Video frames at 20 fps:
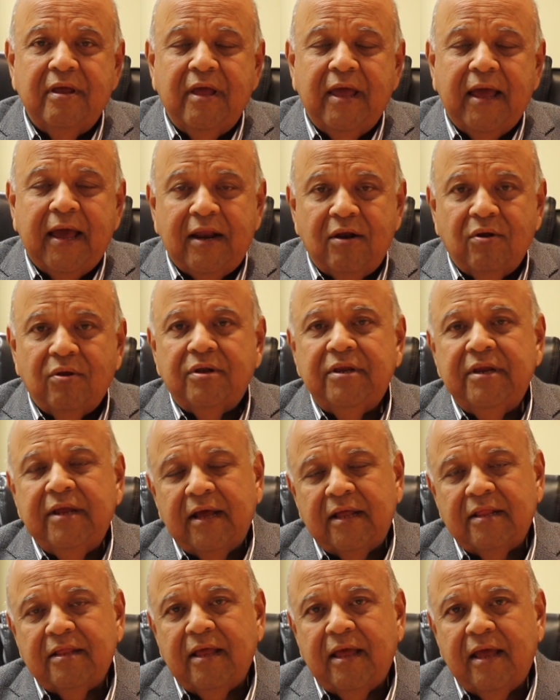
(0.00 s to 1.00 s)
and on the
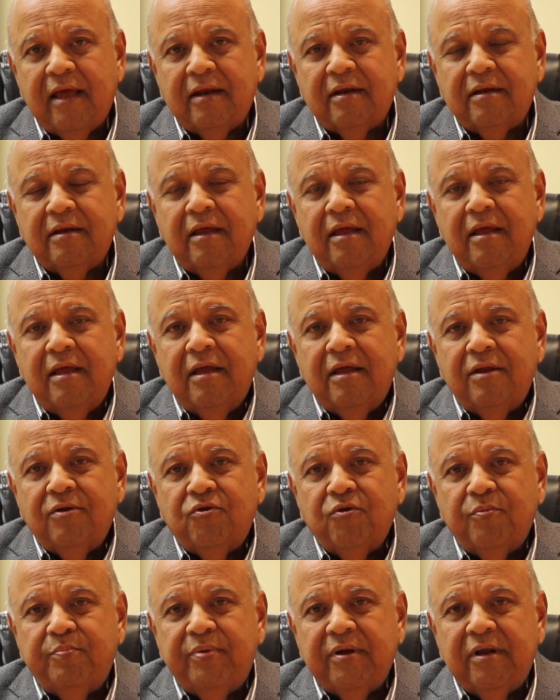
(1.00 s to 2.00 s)
other hand
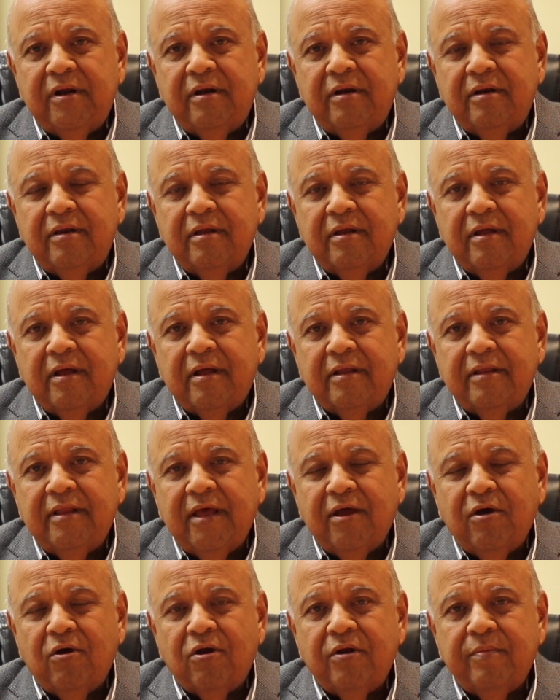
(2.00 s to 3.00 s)
to build the
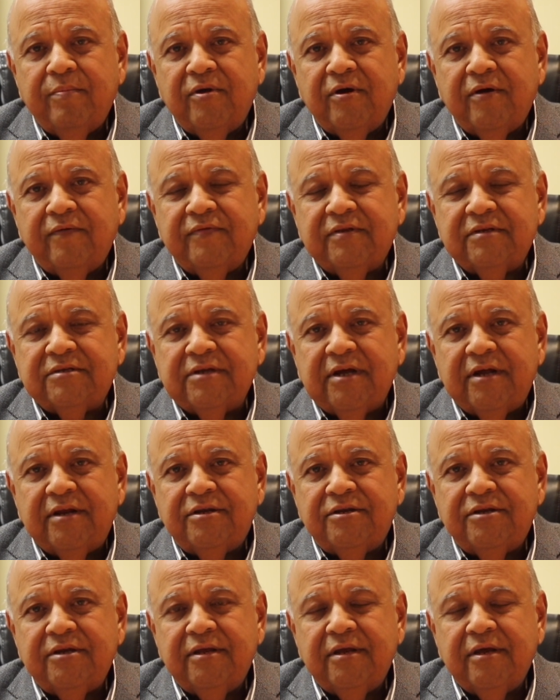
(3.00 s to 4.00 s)
economy of this
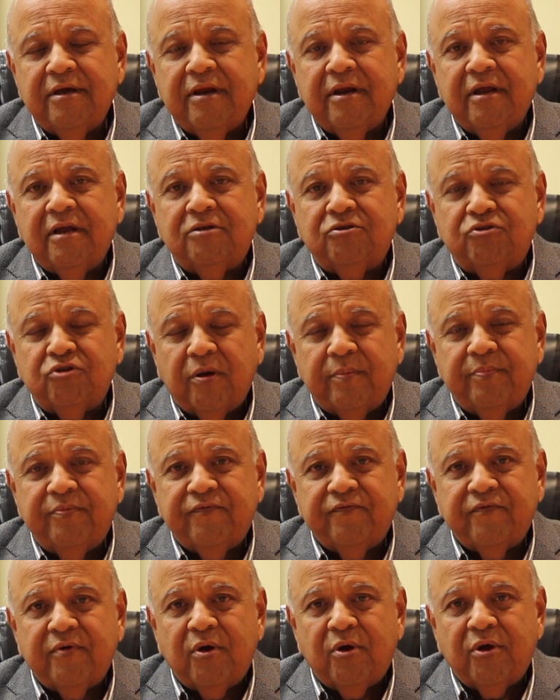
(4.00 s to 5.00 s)
country, create jobs
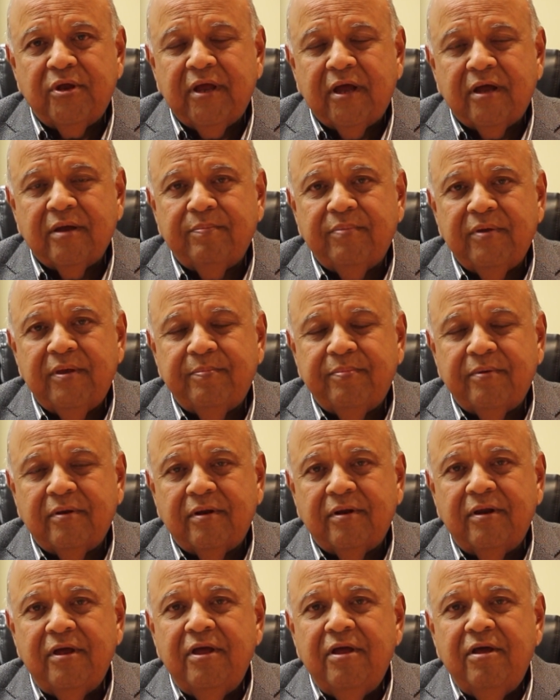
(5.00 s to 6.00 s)
for our young
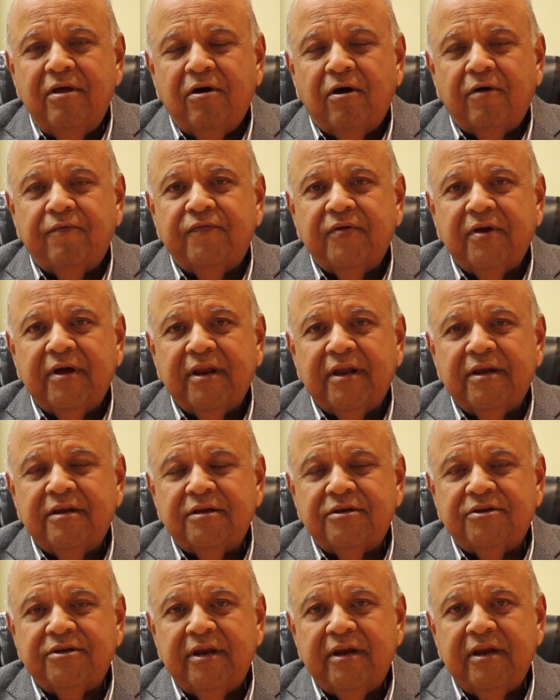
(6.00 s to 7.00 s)
people, offer
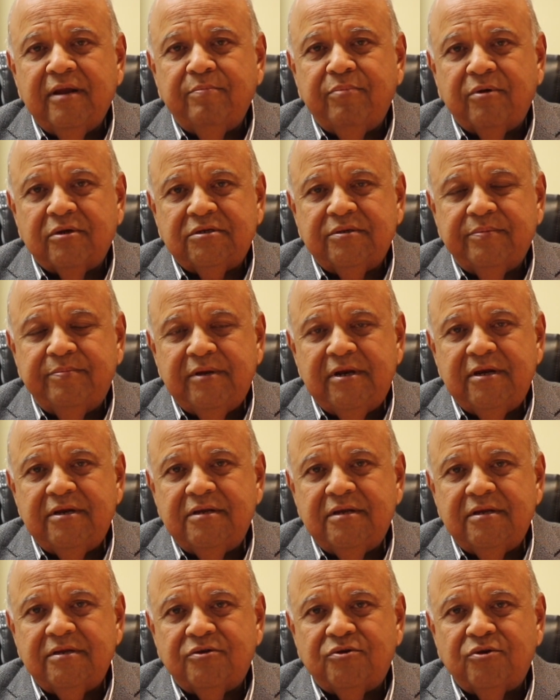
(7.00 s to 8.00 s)
greater training
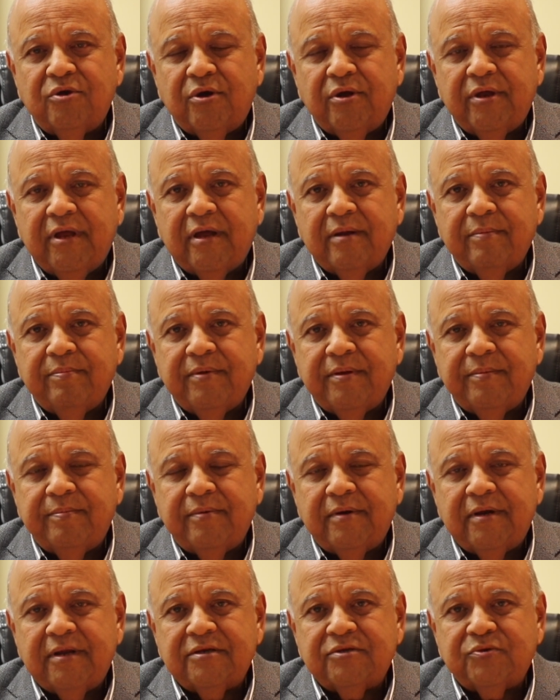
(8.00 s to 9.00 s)
possibilities to our young
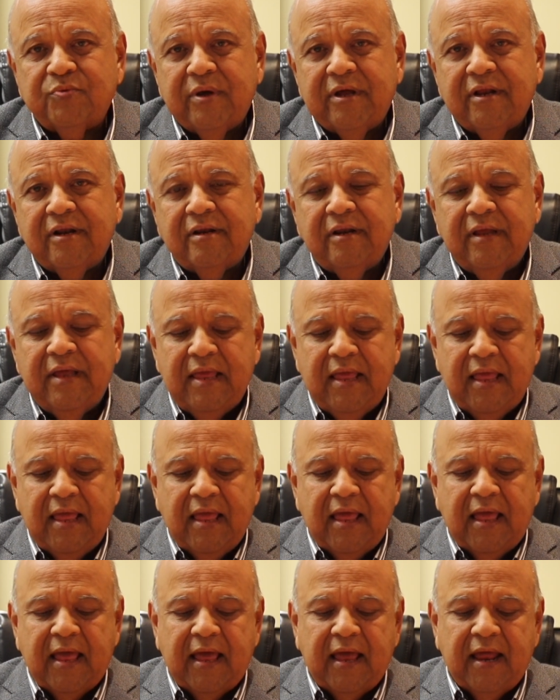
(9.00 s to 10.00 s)
people as well,
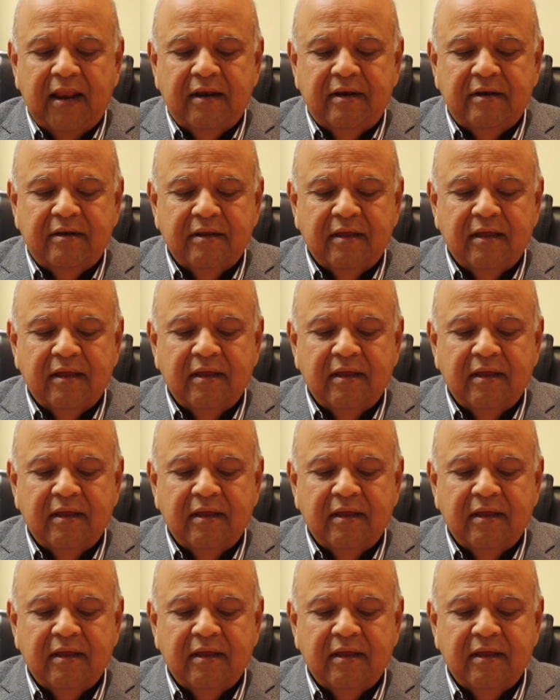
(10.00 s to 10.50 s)
and